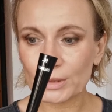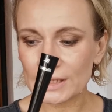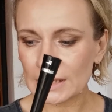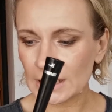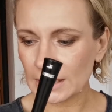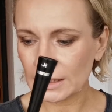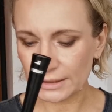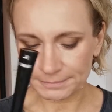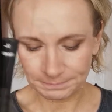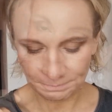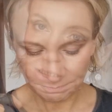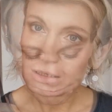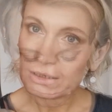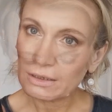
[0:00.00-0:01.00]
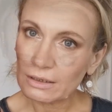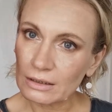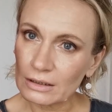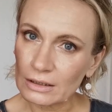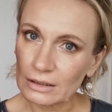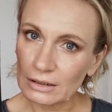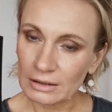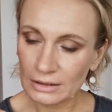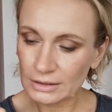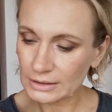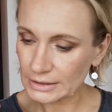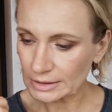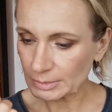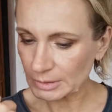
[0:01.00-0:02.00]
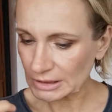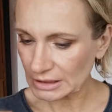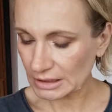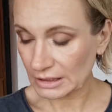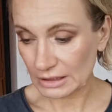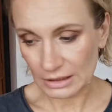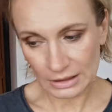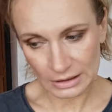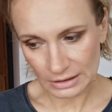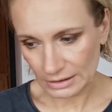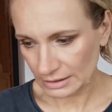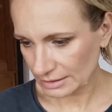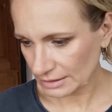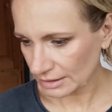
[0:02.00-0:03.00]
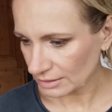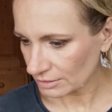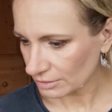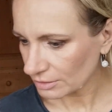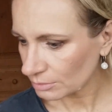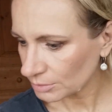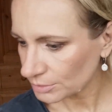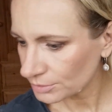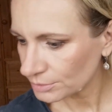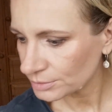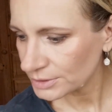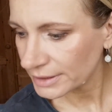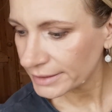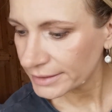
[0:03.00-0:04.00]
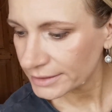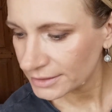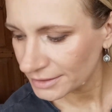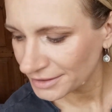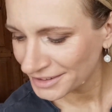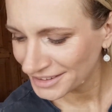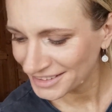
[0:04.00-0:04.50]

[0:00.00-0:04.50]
Mascara. This mascara, guys, I don't know what to say.